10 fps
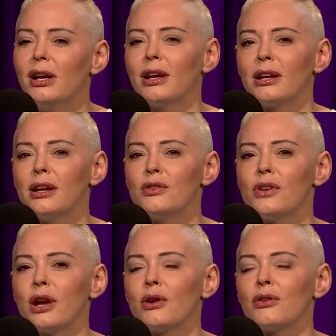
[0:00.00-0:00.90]
I kind of
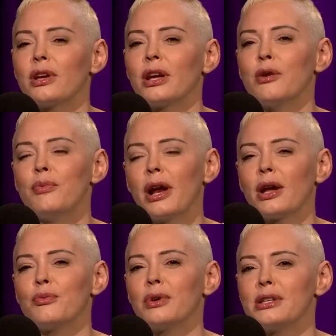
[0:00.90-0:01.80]
sat around thinking, I bet I
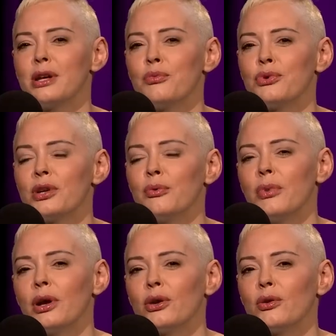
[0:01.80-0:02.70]
could be a 10%
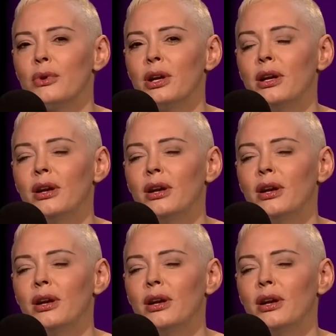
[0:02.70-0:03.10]
better human.